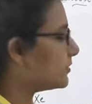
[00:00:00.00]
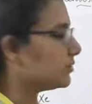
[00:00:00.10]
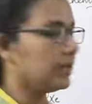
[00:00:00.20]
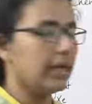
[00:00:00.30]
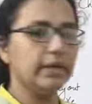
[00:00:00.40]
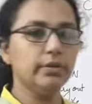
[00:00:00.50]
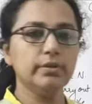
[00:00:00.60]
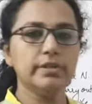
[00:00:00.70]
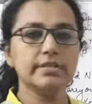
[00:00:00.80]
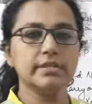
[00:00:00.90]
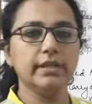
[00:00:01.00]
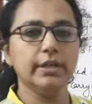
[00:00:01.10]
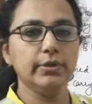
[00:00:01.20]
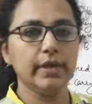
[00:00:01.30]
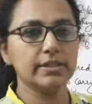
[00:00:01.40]
So radon is a
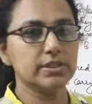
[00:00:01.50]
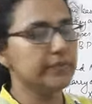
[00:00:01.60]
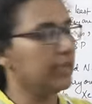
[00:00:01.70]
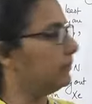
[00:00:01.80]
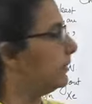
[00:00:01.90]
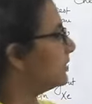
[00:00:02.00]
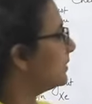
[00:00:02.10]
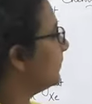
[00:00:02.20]
radioactive element.